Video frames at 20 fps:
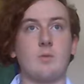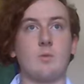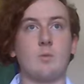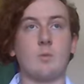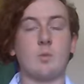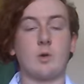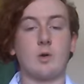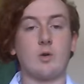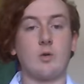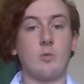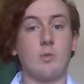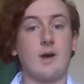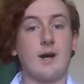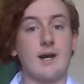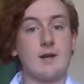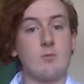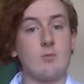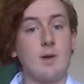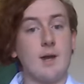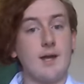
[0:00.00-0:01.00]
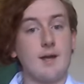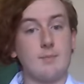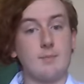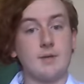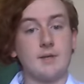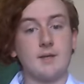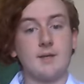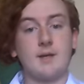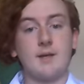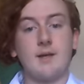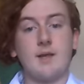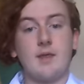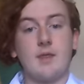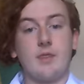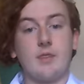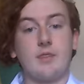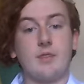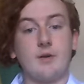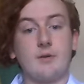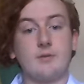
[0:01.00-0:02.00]
World Wide Web
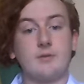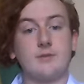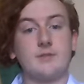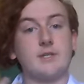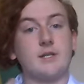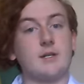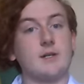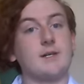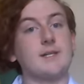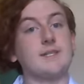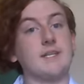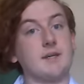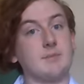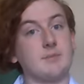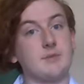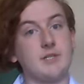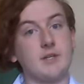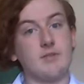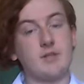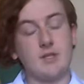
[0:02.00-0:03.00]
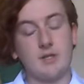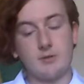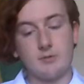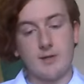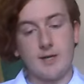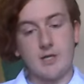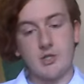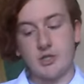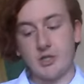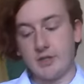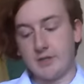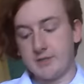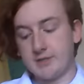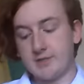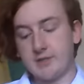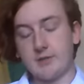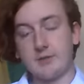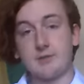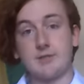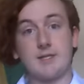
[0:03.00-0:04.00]
those are examples of alliteration.
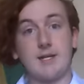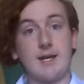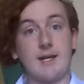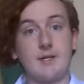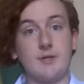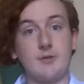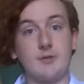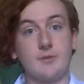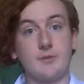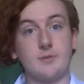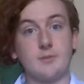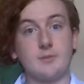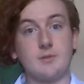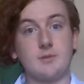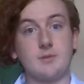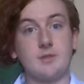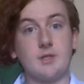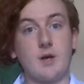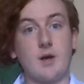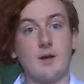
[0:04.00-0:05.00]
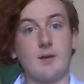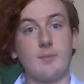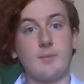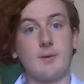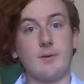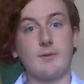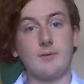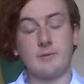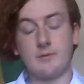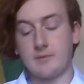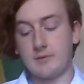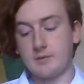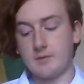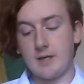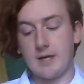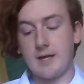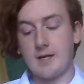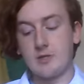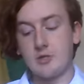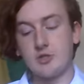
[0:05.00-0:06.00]
So today to talk about
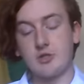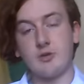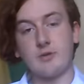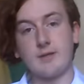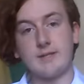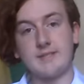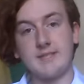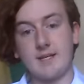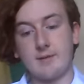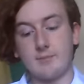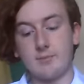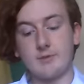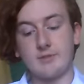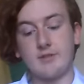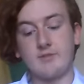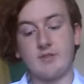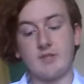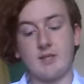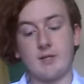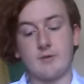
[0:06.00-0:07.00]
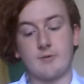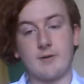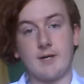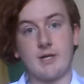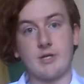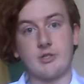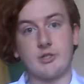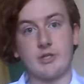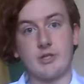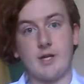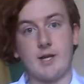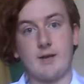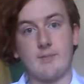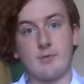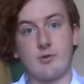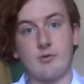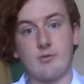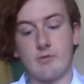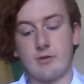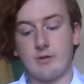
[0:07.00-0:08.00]
and show examples of alliteration,
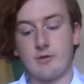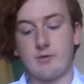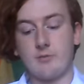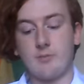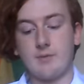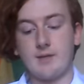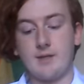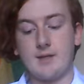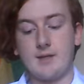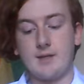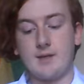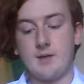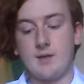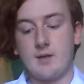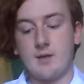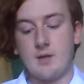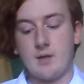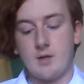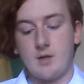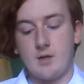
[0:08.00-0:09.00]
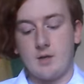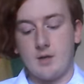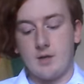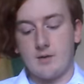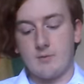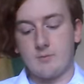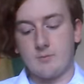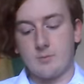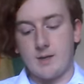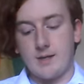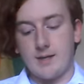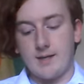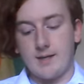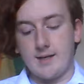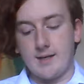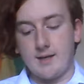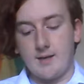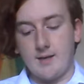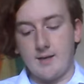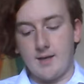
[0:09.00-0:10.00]
I'm going to be
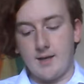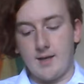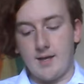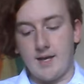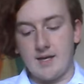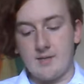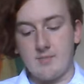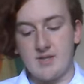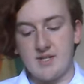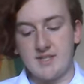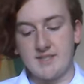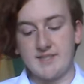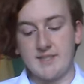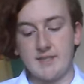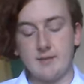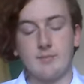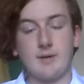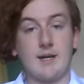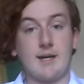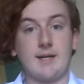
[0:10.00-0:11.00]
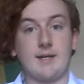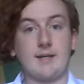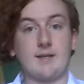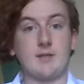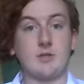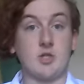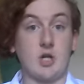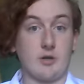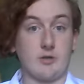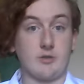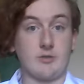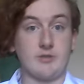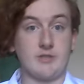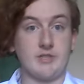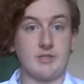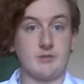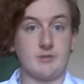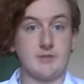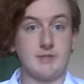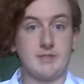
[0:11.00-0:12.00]
reading ABC by Dr.
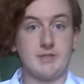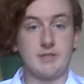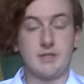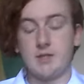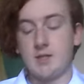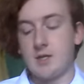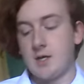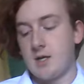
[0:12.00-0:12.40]
Seuss.